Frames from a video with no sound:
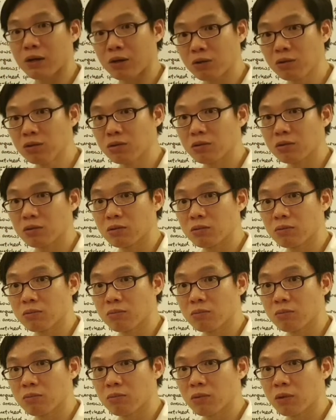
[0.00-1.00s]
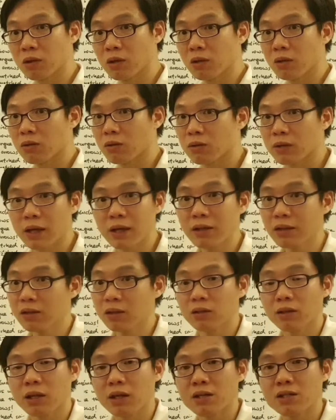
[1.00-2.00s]
arrow,
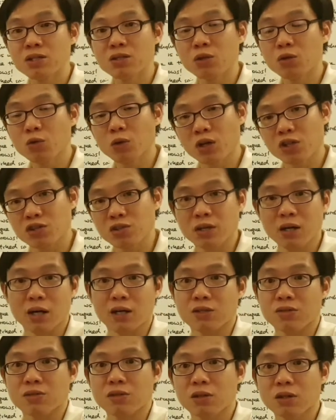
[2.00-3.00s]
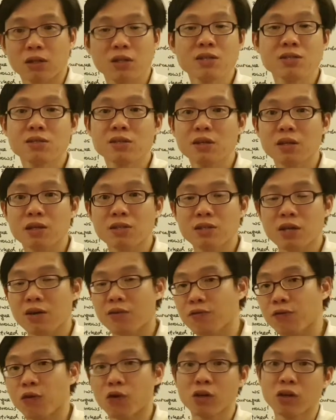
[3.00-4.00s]
then there is no question asked. This is
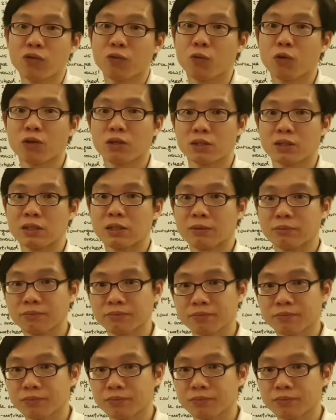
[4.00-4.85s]
a void of warranty.